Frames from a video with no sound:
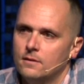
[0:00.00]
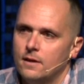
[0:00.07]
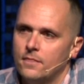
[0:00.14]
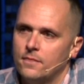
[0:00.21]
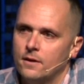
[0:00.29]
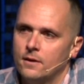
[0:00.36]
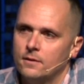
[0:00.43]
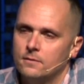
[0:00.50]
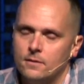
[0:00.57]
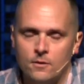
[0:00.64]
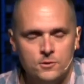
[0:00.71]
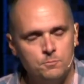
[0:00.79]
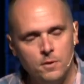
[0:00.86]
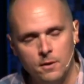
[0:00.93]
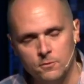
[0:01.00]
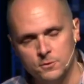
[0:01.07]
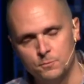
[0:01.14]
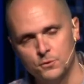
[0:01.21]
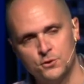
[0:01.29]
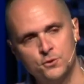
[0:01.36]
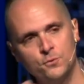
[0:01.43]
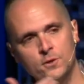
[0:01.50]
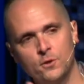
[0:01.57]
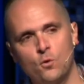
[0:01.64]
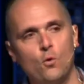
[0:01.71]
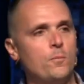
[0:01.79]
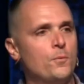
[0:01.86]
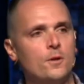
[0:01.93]
I thought I was, I was pursuing
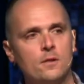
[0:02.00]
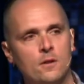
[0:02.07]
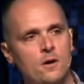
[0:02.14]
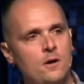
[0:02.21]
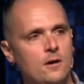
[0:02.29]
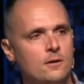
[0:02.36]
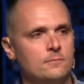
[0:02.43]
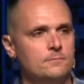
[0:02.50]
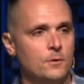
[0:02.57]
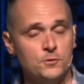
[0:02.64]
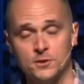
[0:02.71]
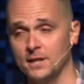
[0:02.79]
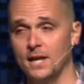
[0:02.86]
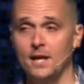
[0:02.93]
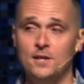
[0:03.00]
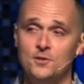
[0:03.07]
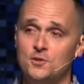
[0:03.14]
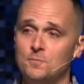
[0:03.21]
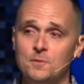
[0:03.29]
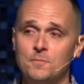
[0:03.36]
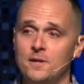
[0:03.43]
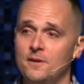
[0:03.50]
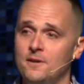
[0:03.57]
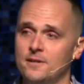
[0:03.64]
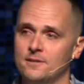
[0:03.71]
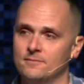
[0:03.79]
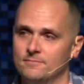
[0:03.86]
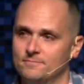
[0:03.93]
corporate law. I was engaged to be
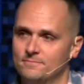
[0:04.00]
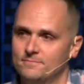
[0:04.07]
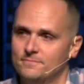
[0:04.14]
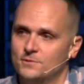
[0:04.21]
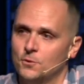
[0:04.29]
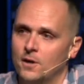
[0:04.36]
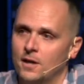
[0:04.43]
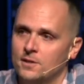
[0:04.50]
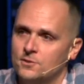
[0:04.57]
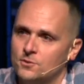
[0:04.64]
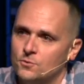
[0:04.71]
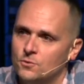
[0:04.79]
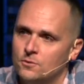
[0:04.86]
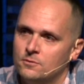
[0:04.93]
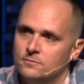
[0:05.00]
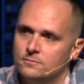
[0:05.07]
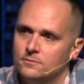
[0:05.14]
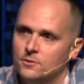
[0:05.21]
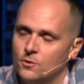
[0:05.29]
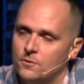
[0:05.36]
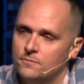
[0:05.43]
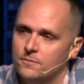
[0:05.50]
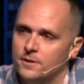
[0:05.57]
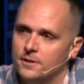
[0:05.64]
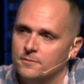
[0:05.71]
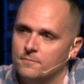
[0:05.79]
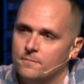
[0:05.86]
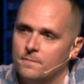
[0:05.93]
married to a high school
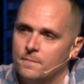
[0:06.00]
girlfriend.